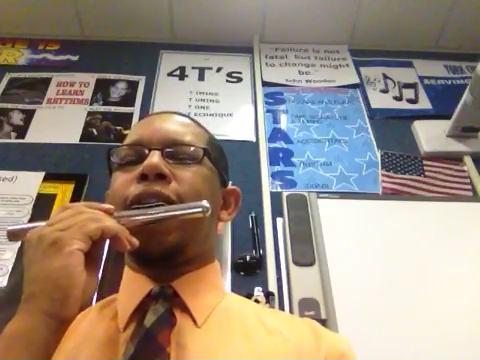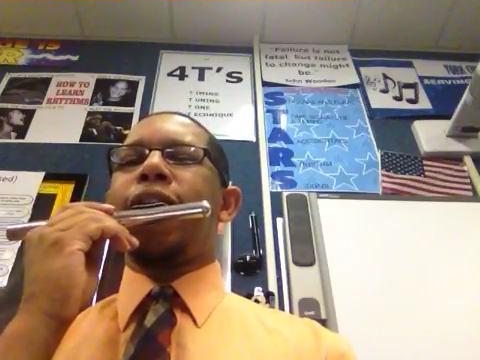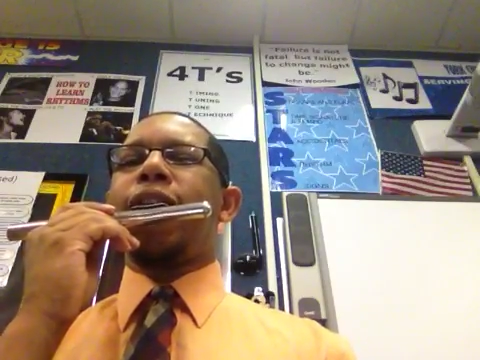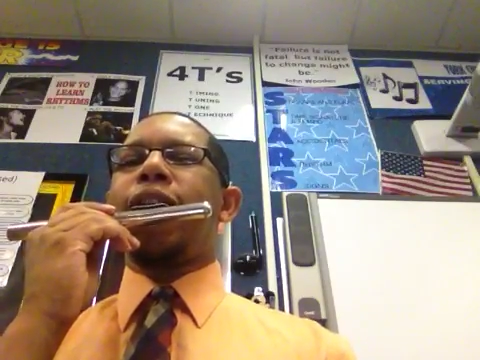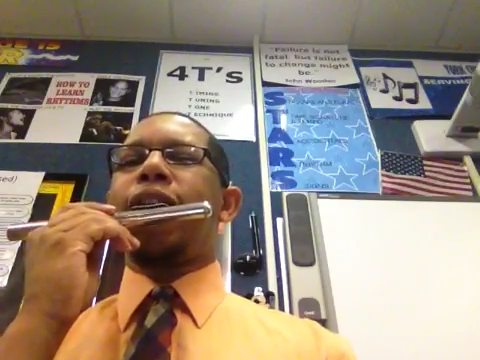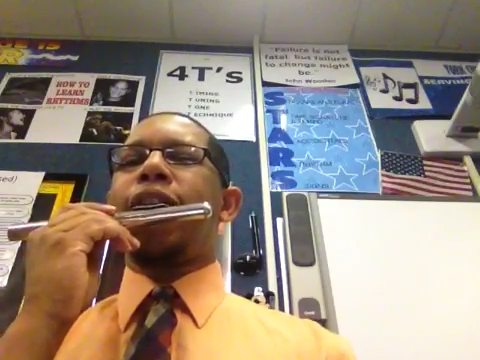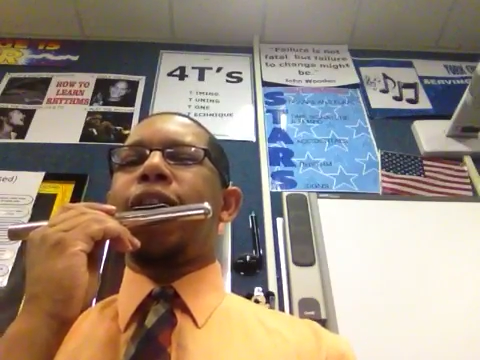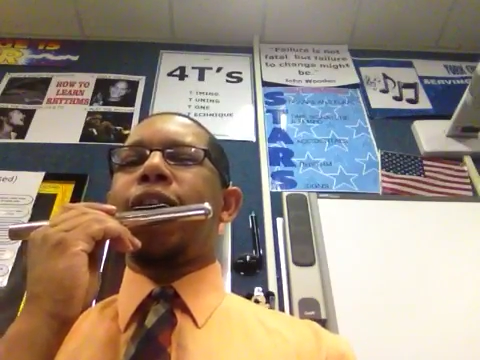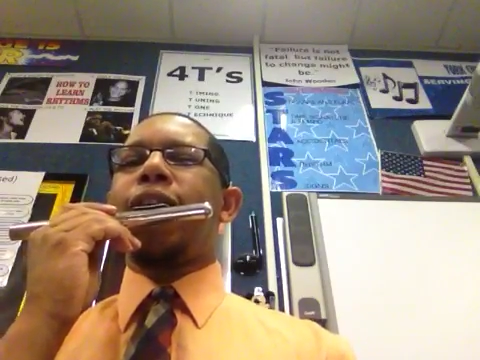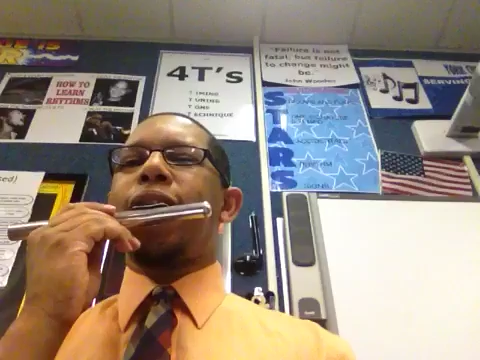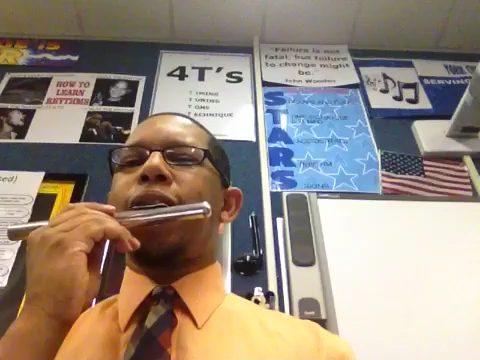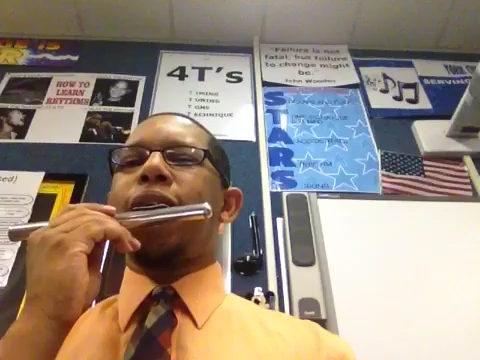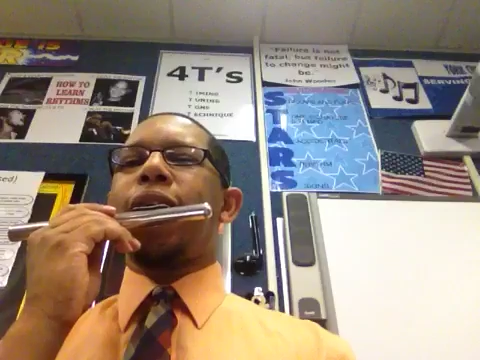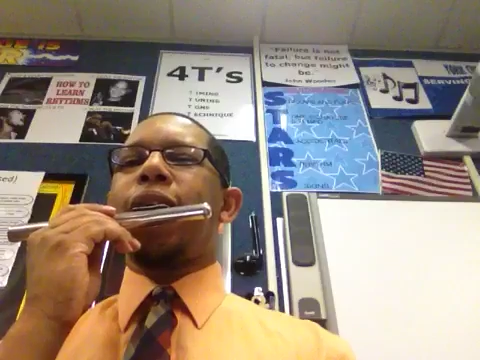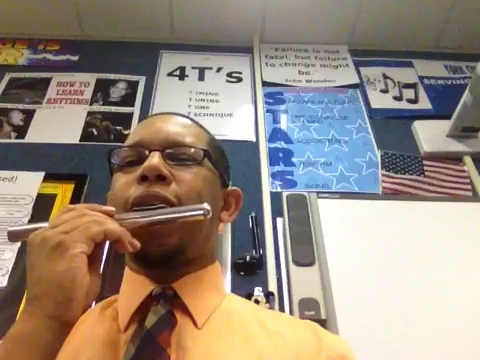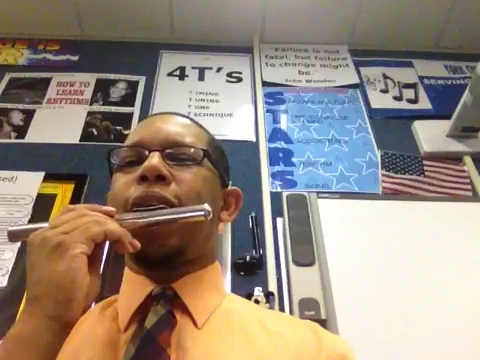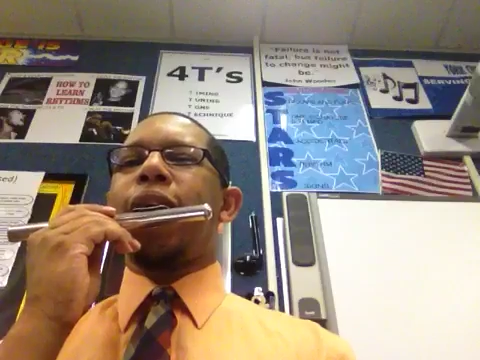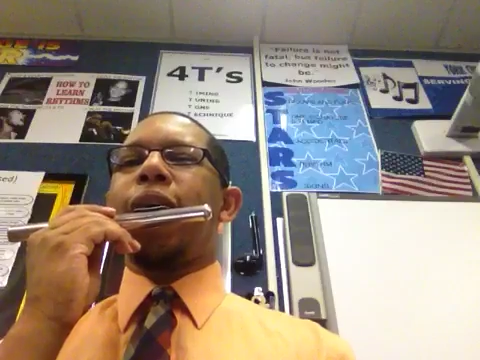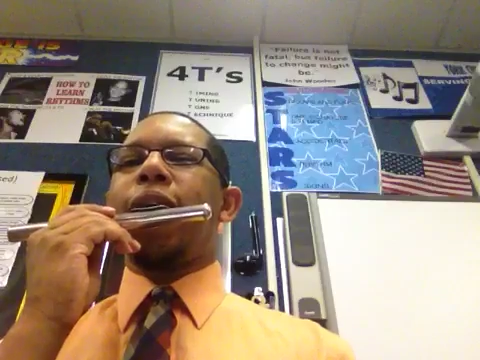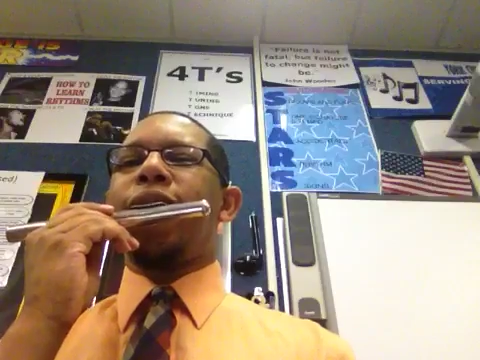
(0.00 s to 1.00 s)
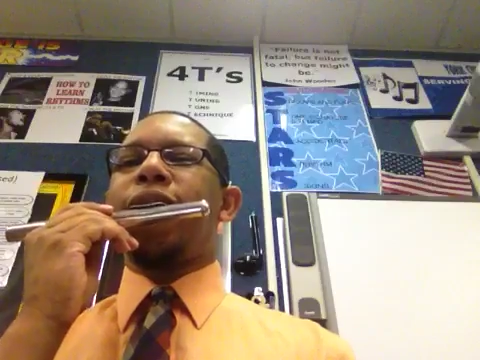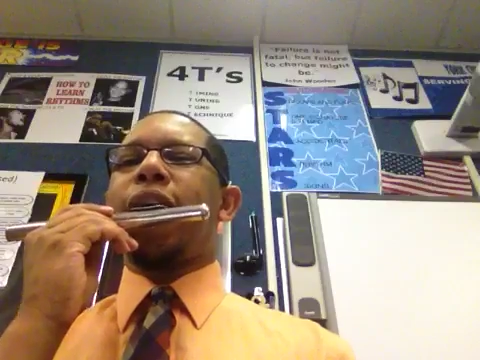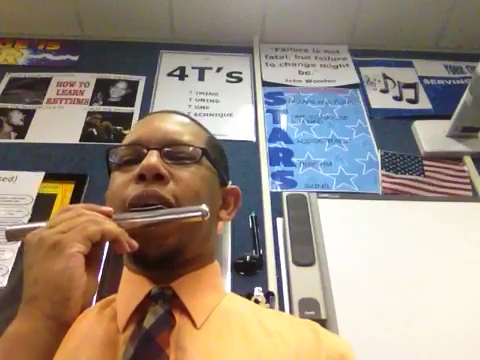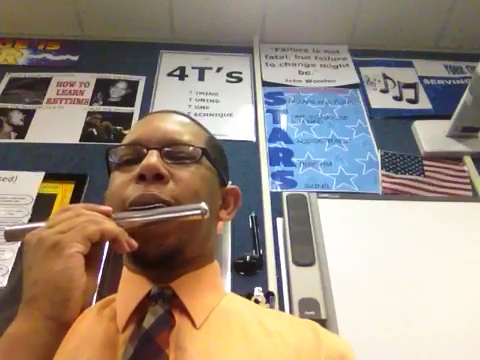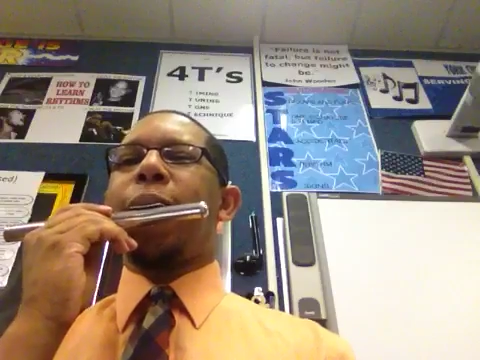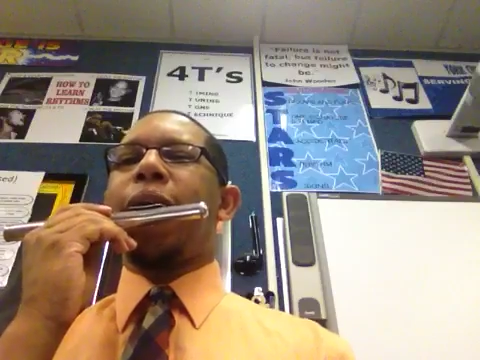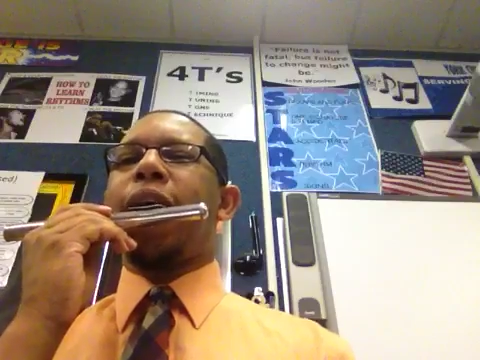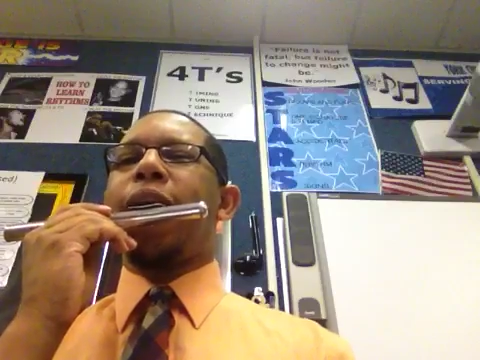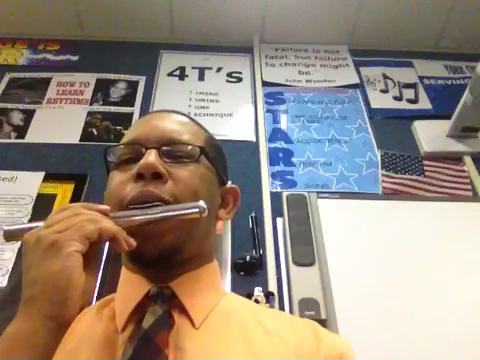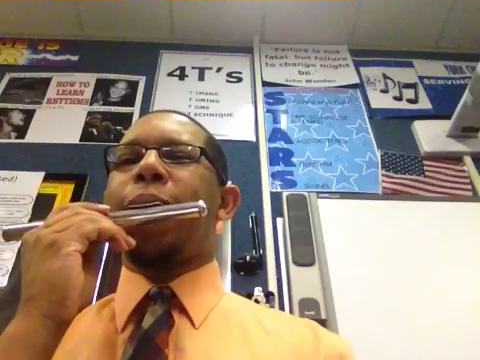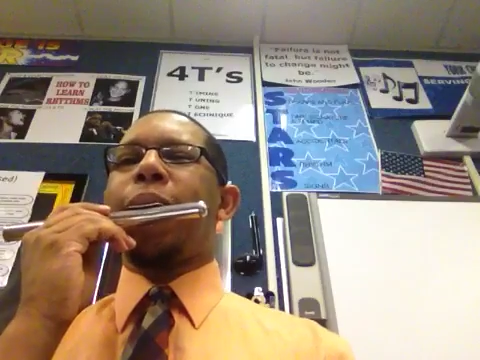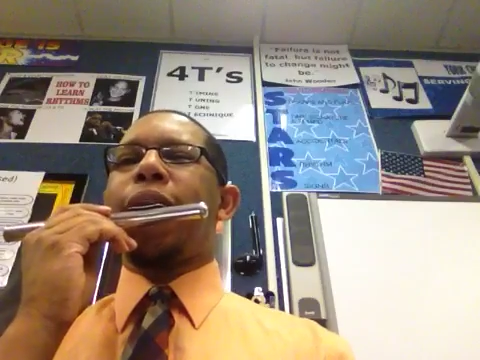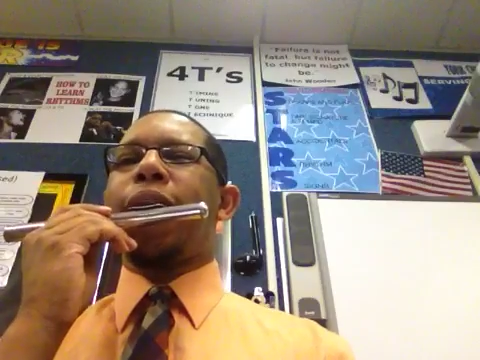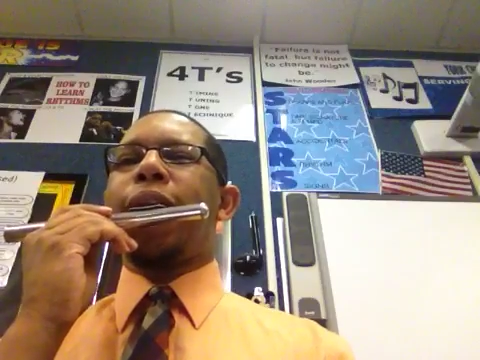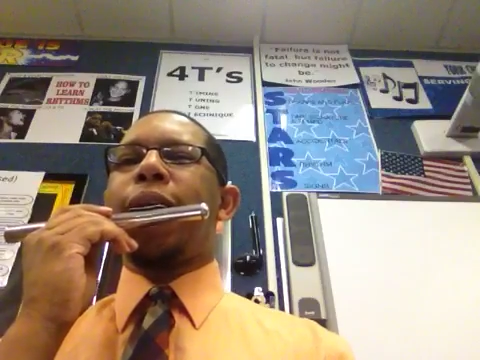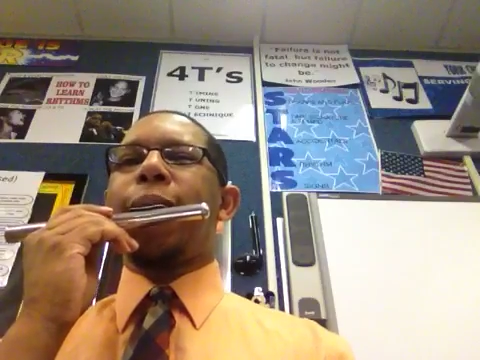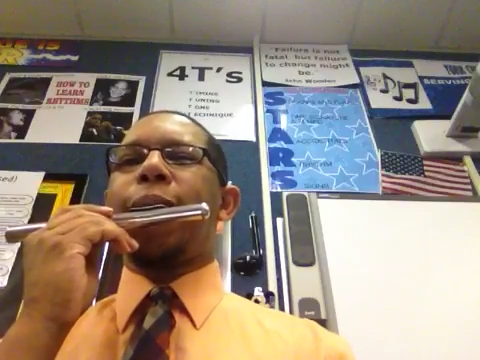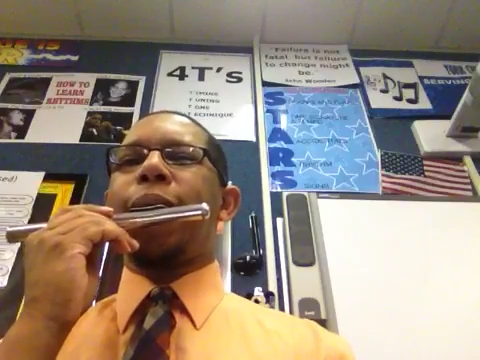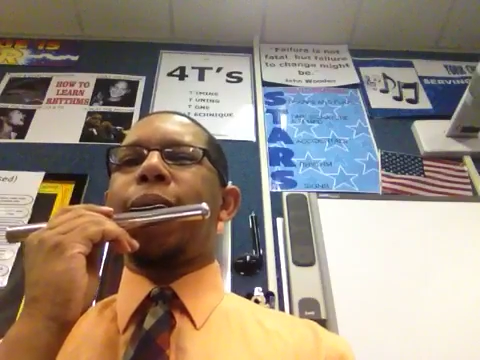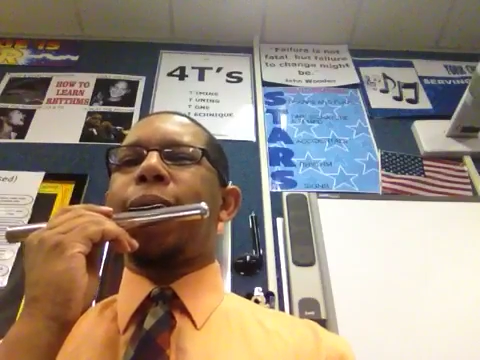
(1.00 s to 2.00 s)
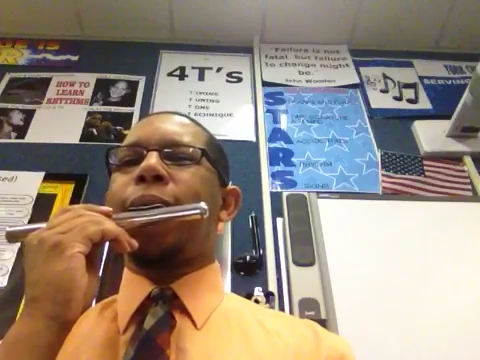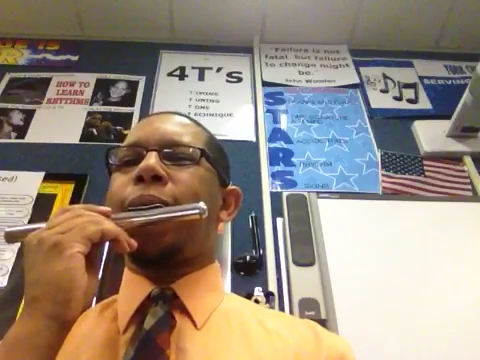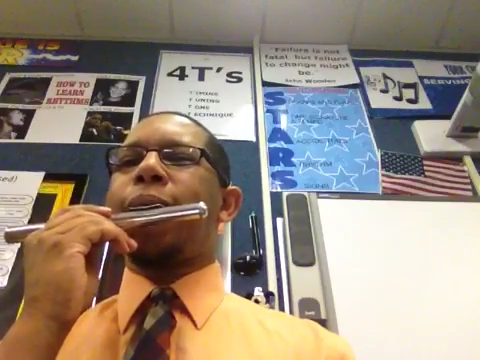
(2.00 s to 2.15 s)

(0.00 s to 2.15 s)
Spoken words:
in the center of our bottom lip.